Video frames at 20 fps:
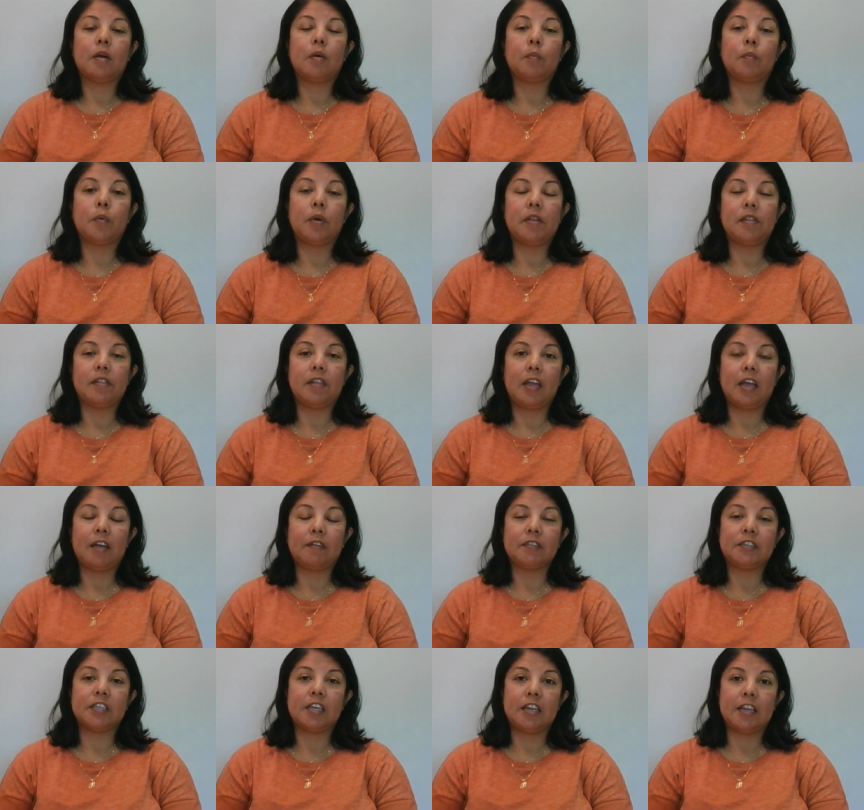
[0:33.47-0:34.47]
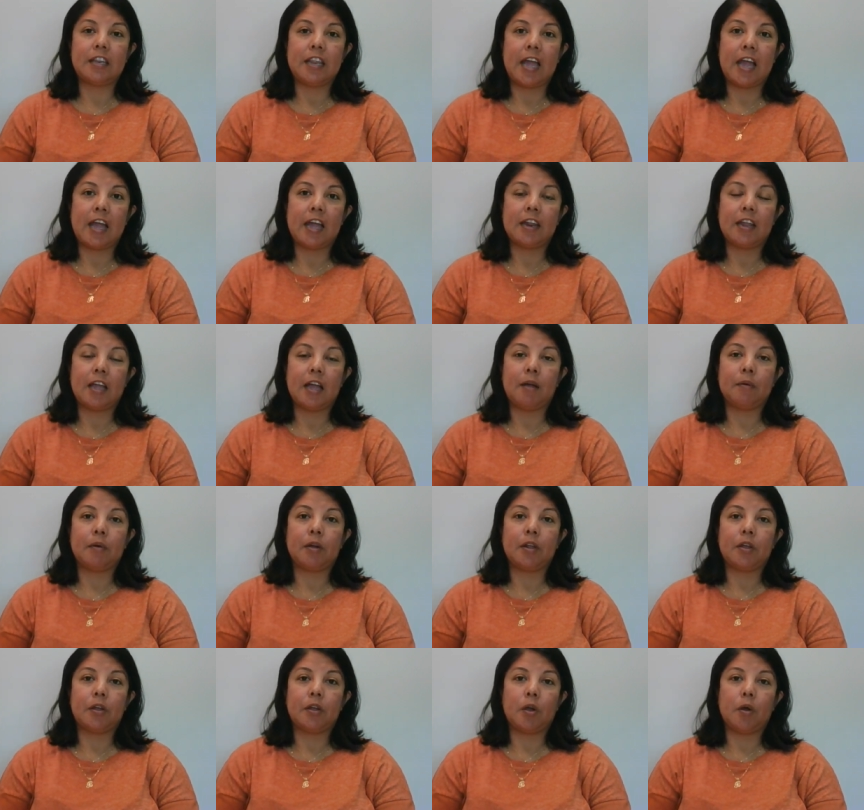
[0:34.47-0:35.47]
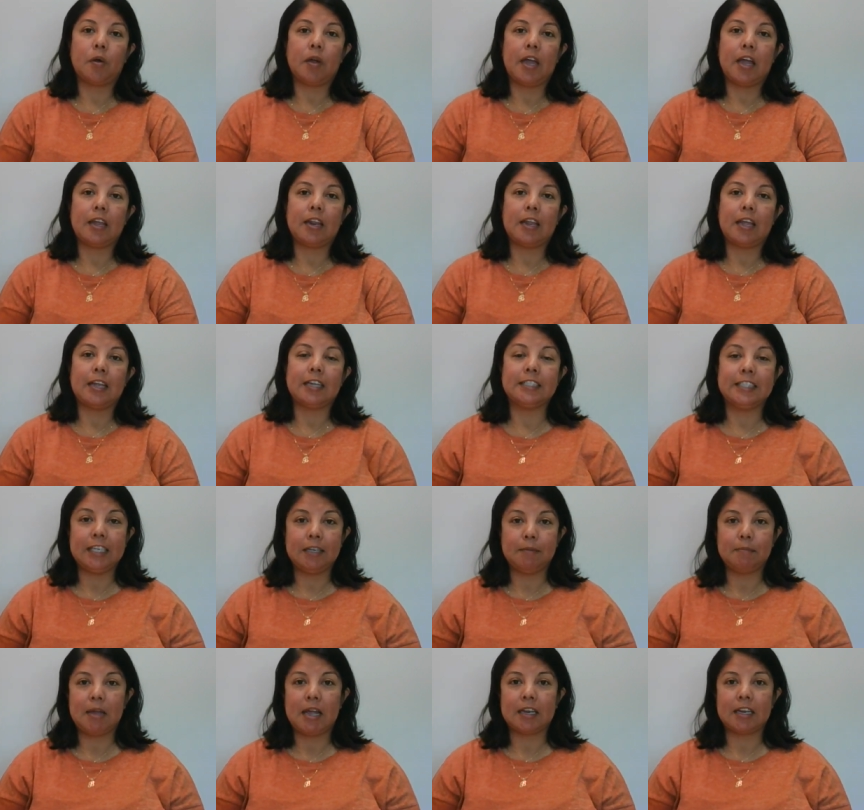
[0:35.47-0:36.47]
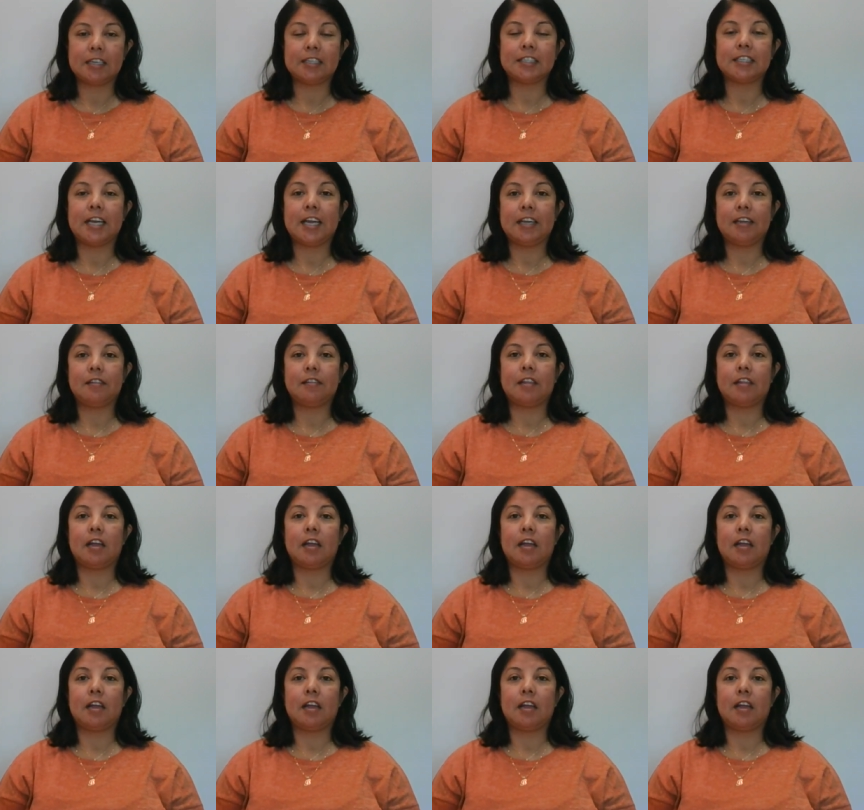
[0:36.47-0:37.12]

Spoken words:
Once I have done that, I'm going to go ahead and demagnetize.